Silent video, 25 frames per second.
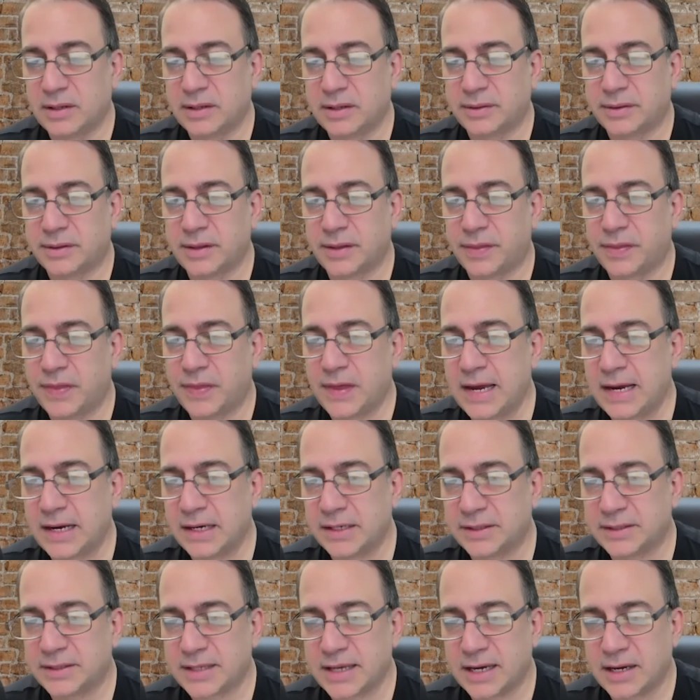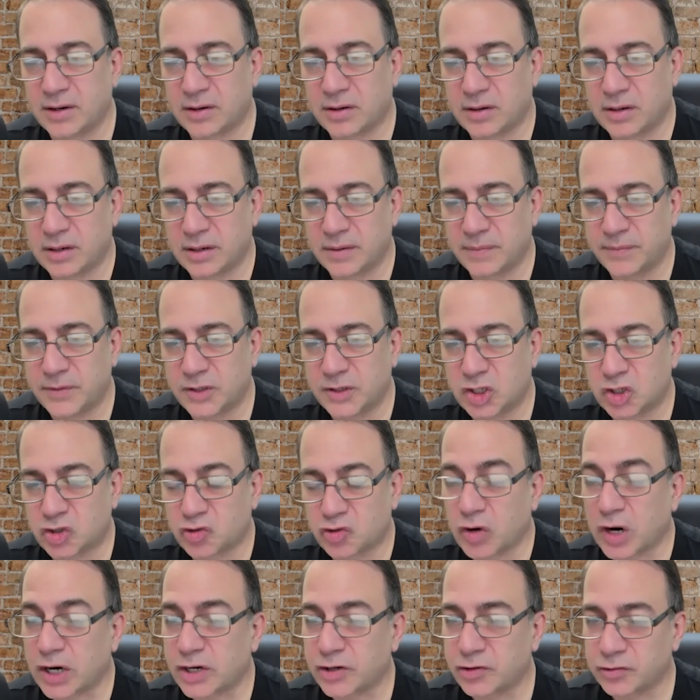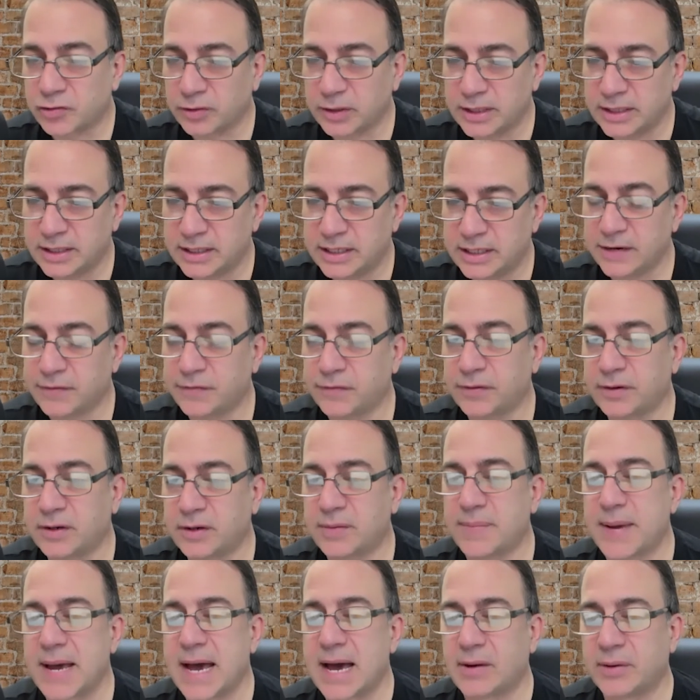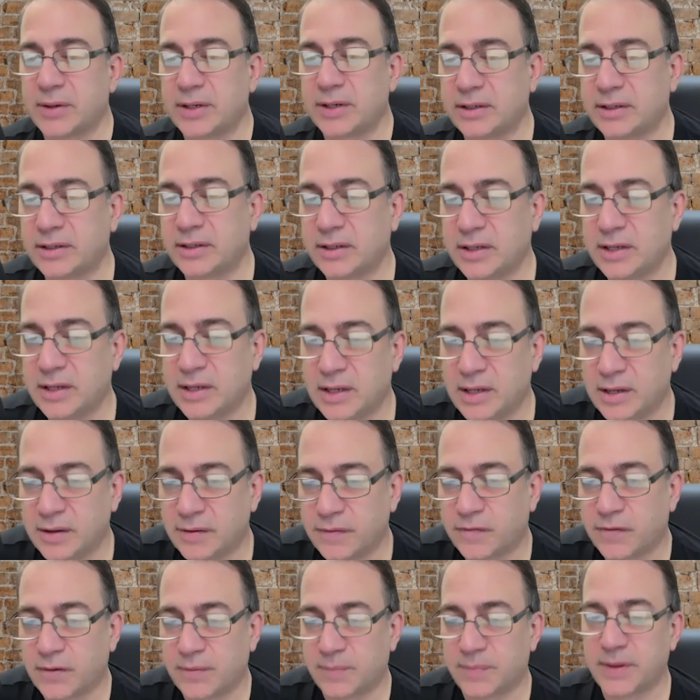the things that are structurally different about it from